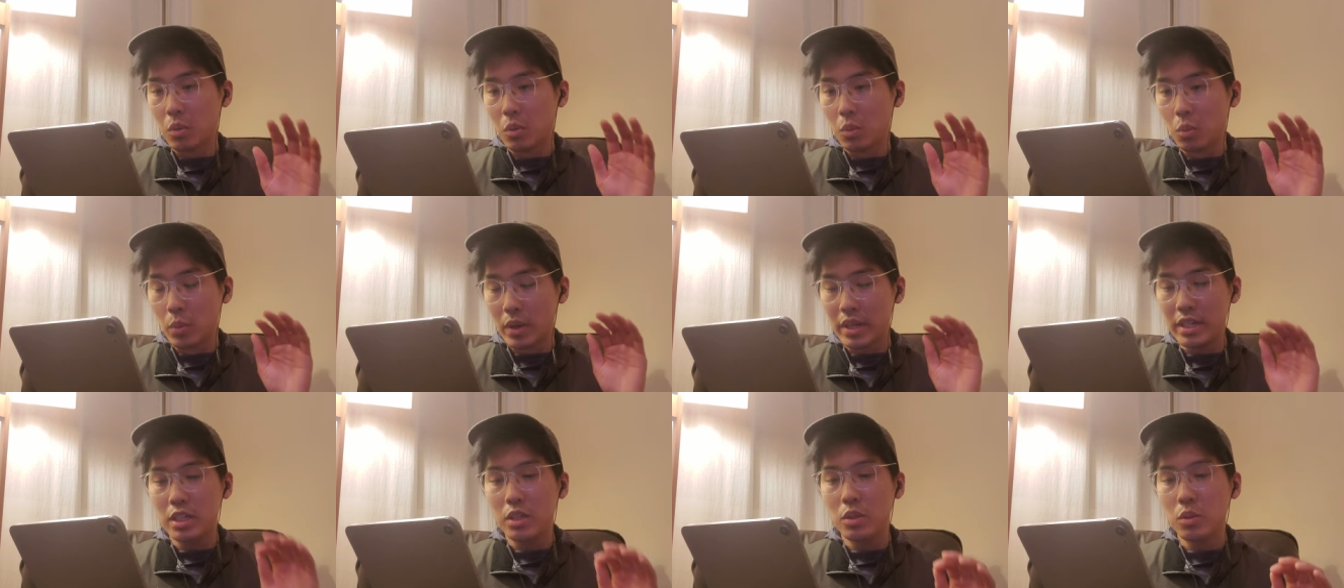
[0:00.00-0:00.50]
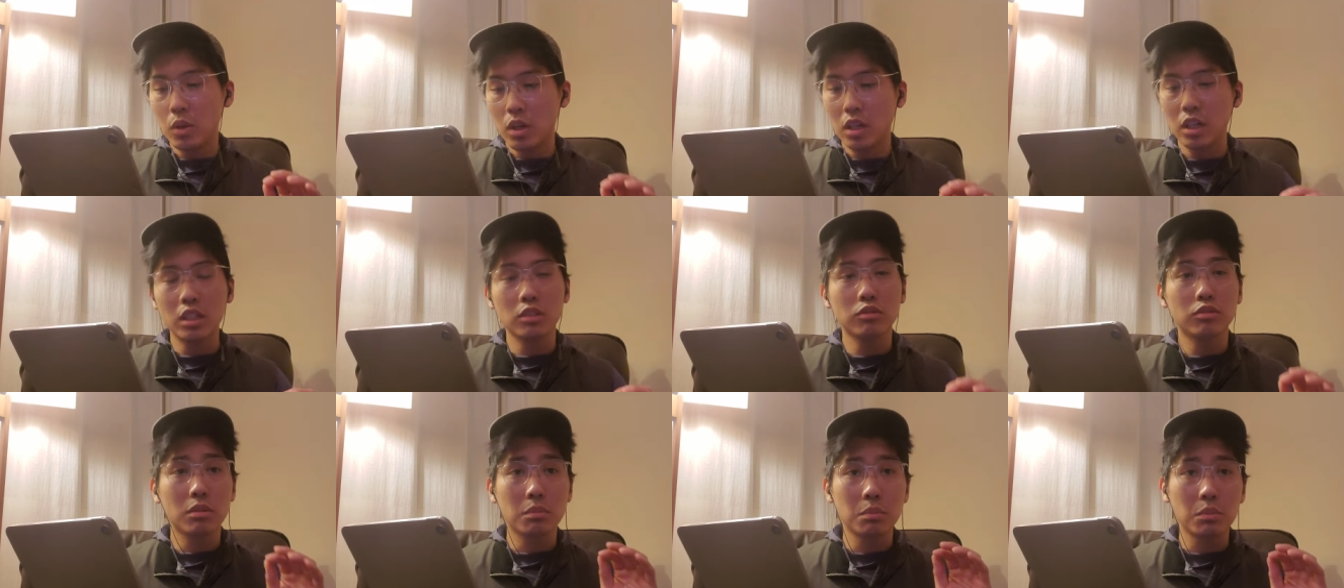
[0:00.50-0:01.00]
when you
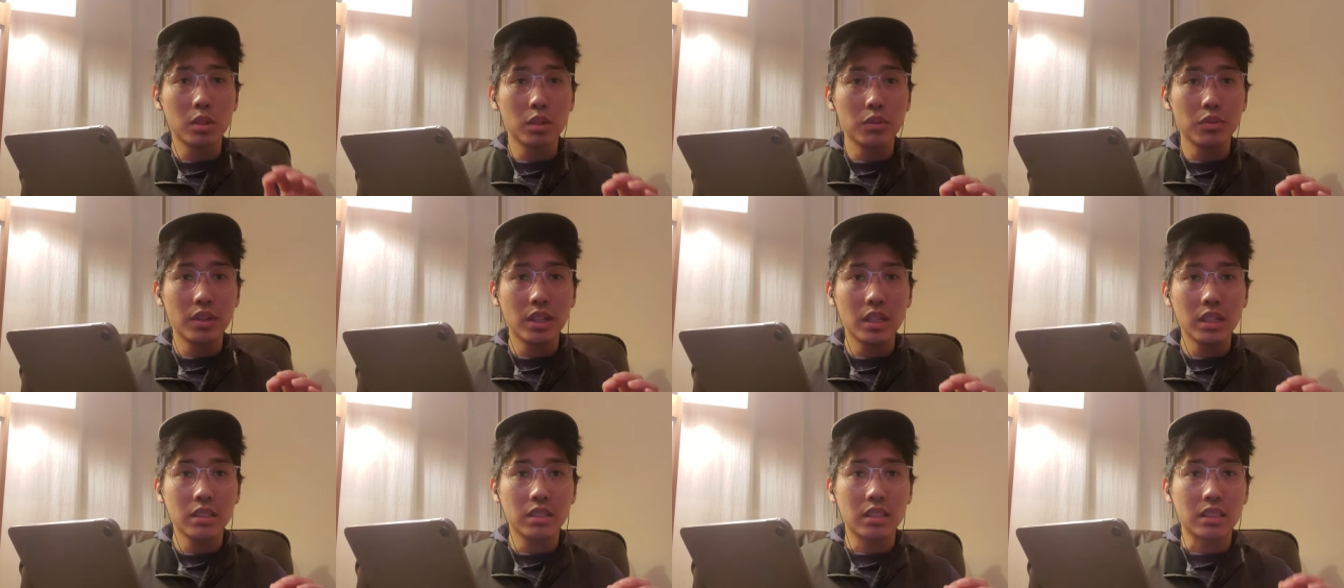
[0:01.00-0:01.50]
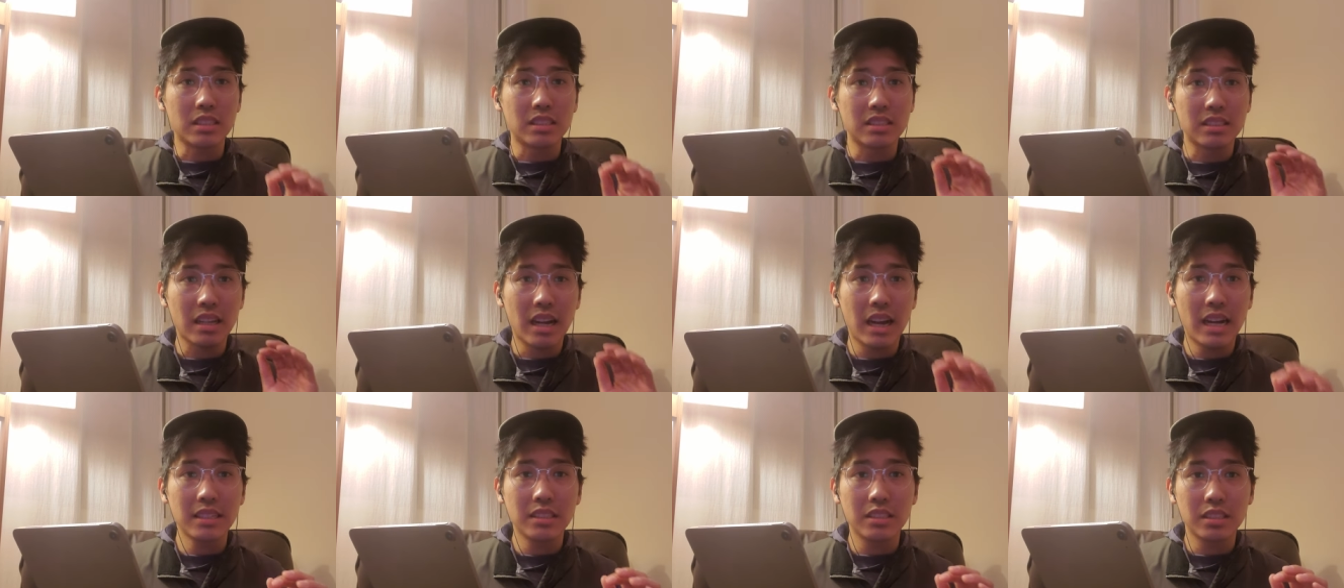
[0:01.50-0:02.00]
are removing the
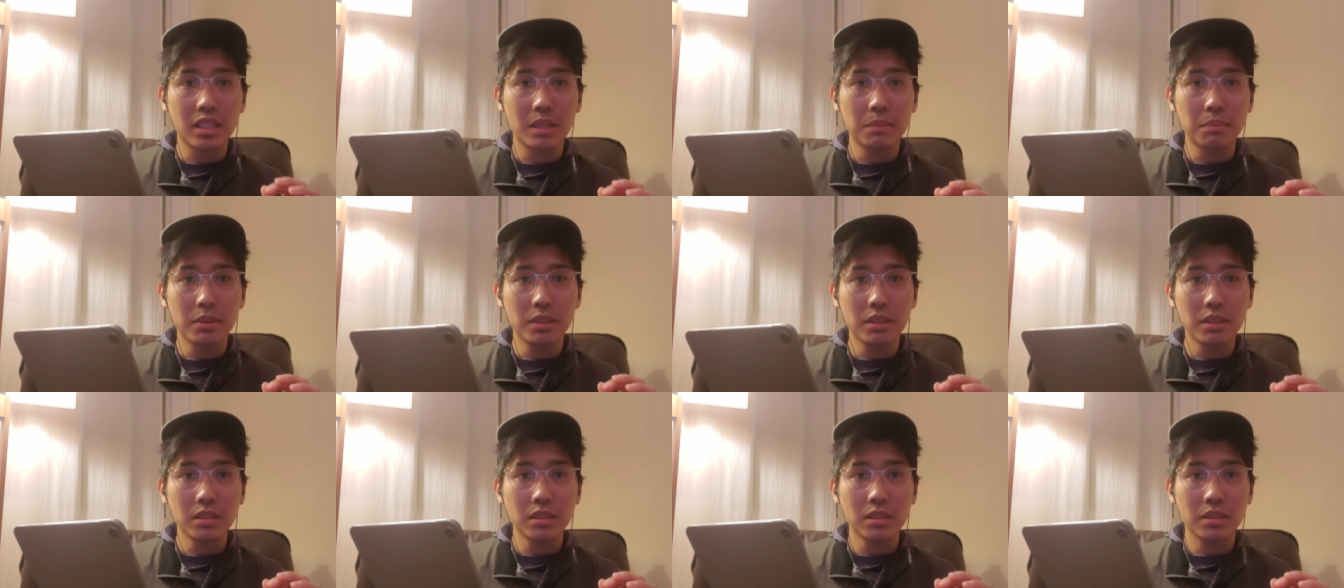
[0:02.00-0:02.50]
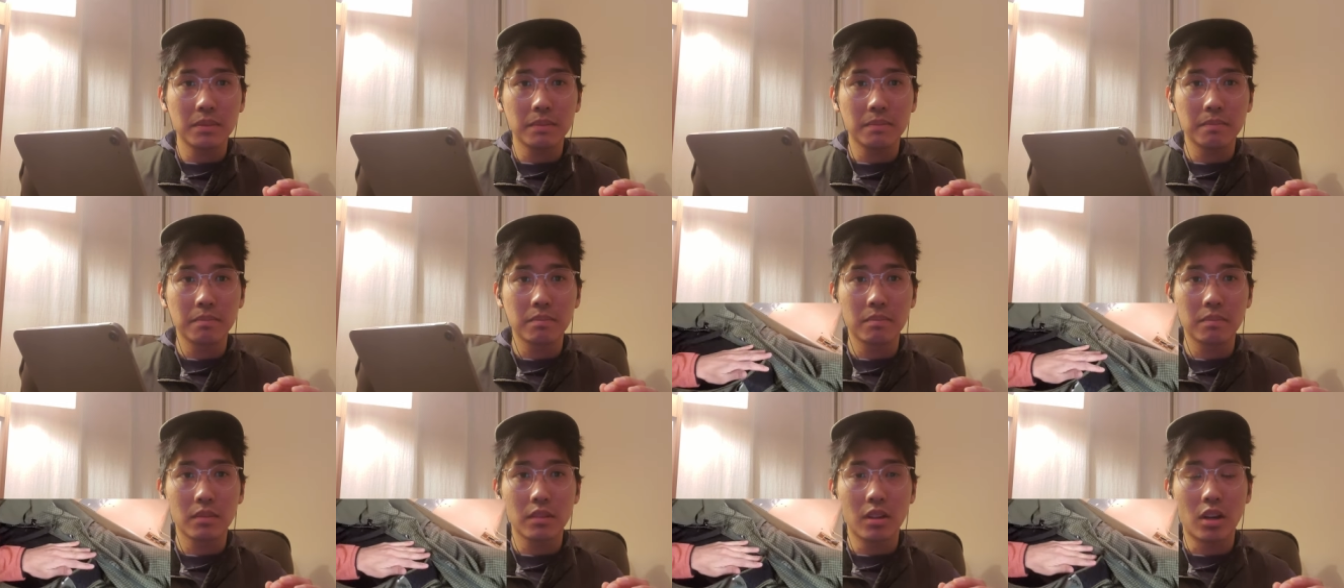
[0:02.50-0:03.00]
side zipper
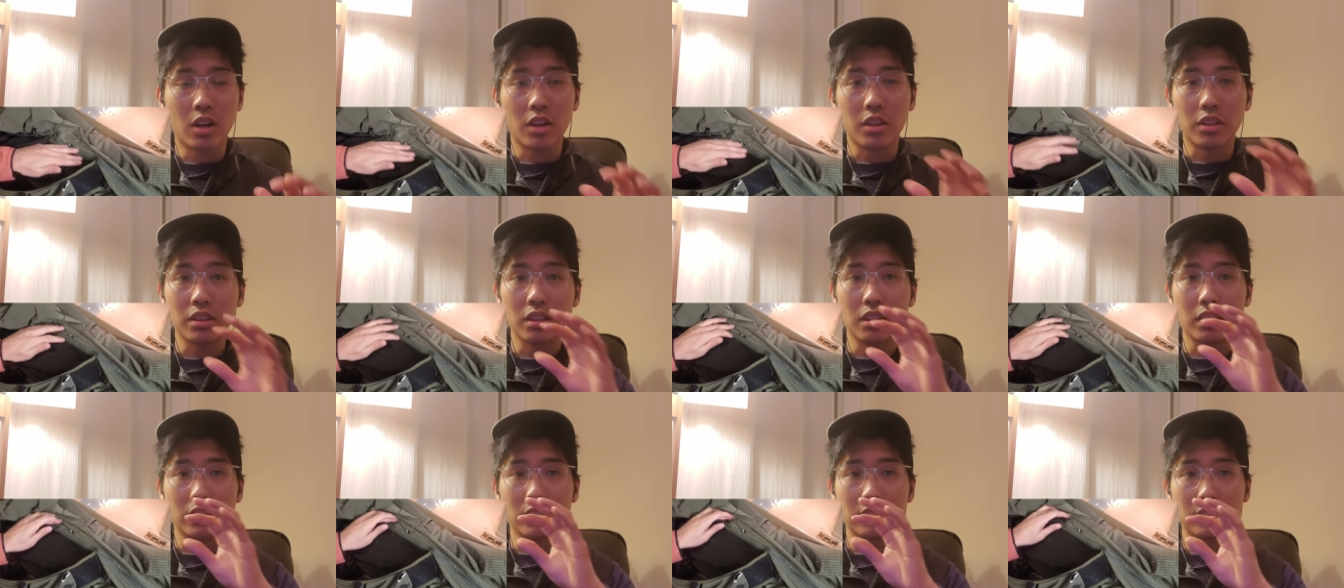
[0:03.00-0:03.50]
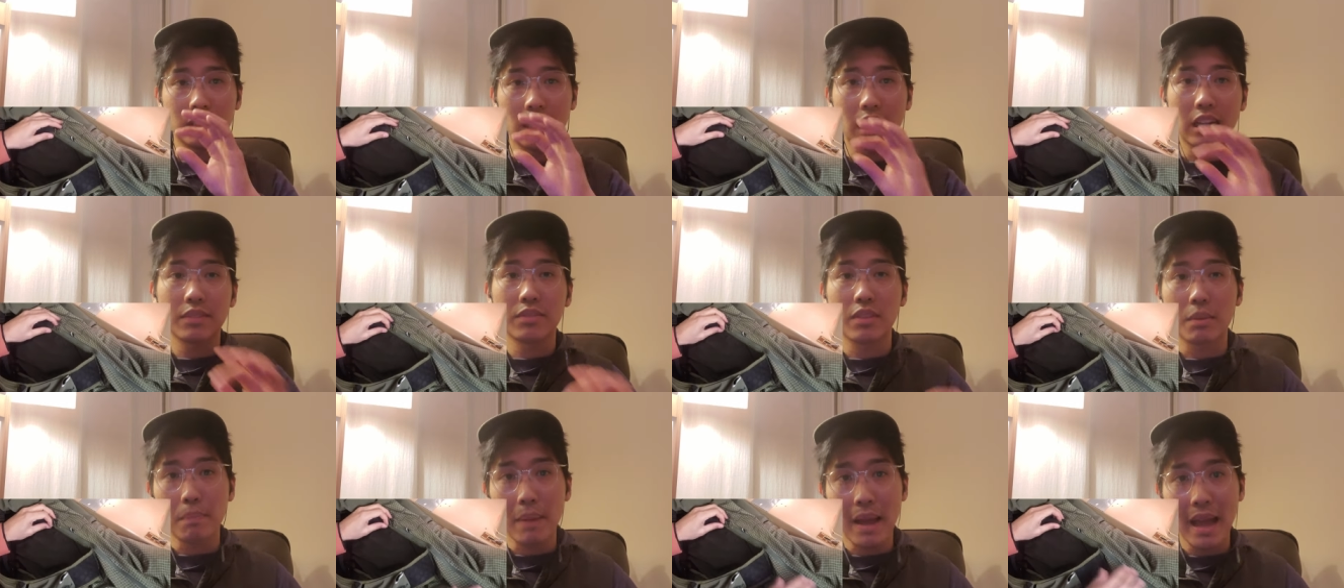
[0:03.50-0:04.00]
on the side
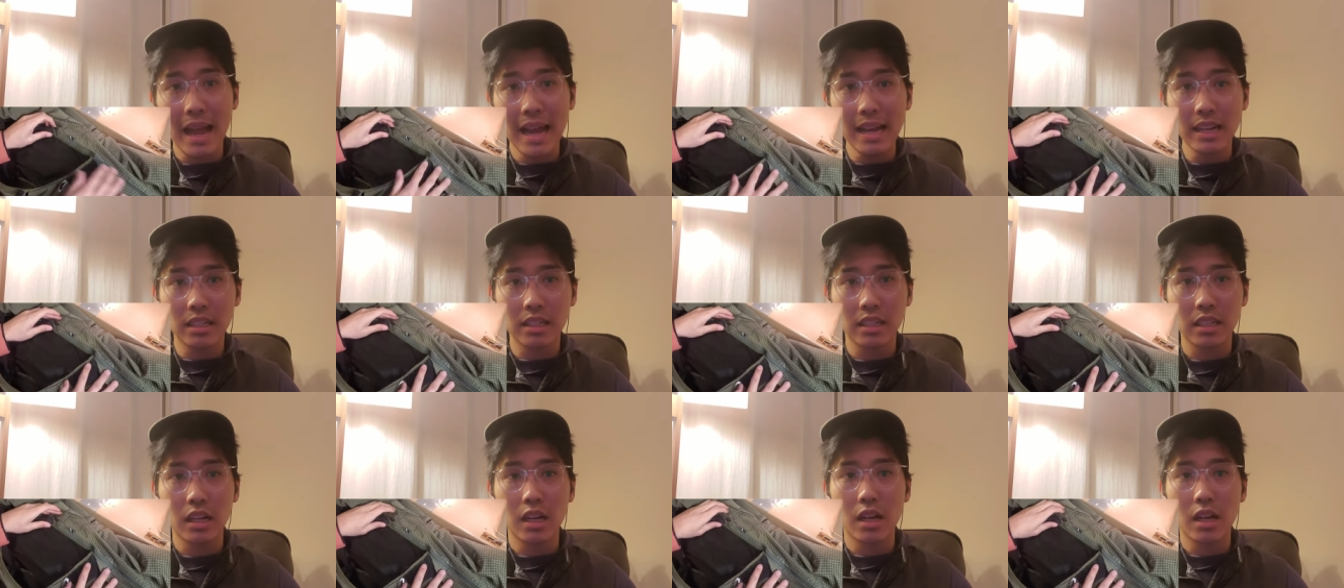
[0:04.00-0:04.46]
of the pack,